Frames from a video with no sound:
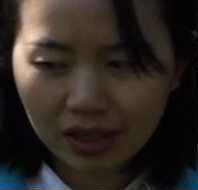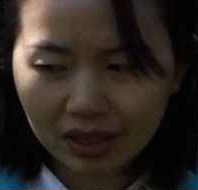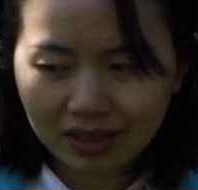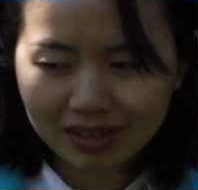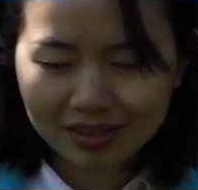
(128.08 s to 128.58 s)

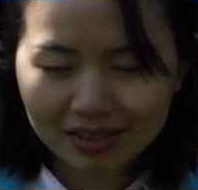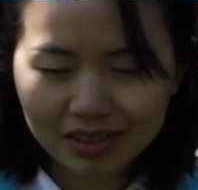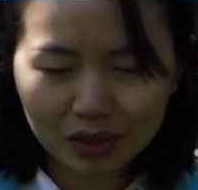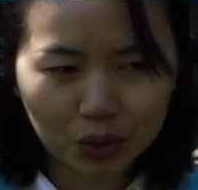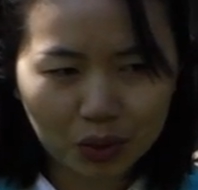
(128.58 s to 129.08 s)
non-existent
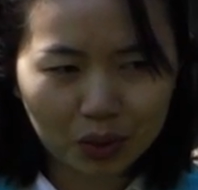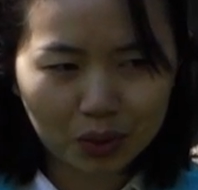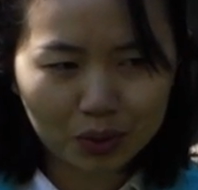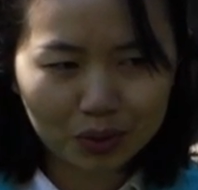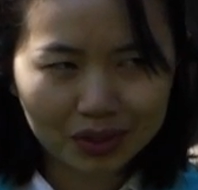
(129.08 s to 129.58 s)
as
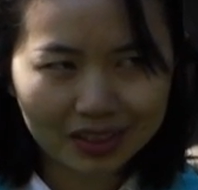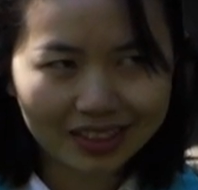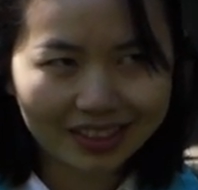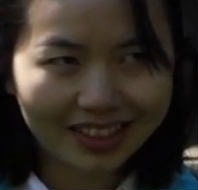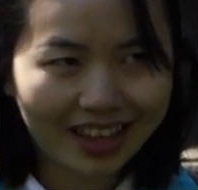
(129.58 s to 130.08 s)
long as you
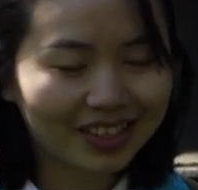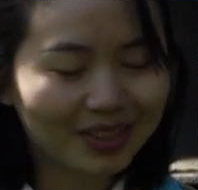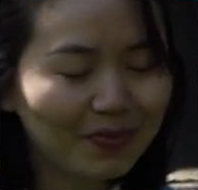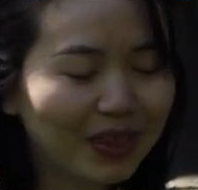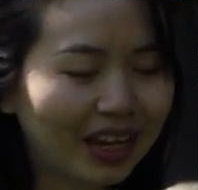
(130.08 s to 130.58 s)
speak English,
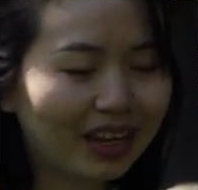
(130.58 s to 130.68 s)
because